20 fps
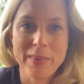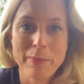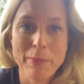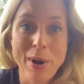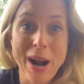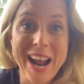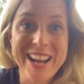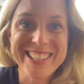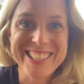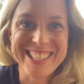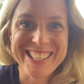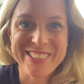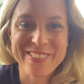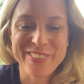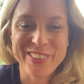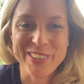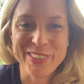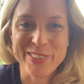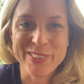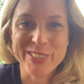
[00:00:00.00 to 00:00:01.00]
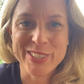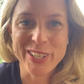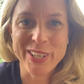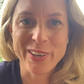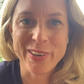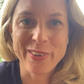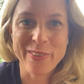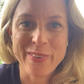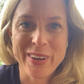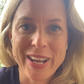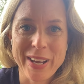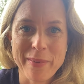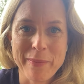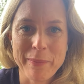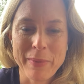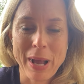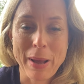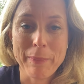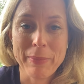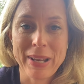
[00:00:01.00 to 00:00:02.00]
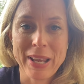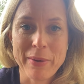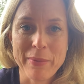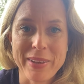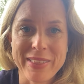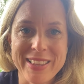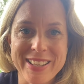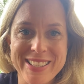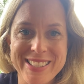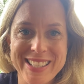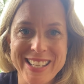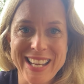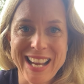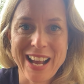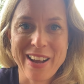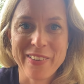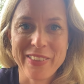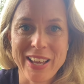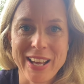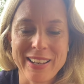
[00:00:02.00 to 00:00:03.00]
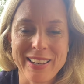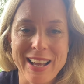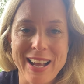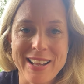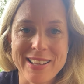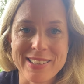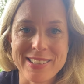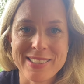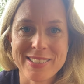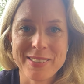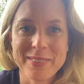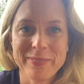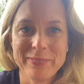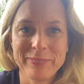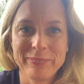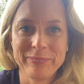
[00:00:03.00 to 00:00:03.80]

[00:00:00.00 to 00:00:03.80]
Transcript: practice for you to go away and play with and see how that lands.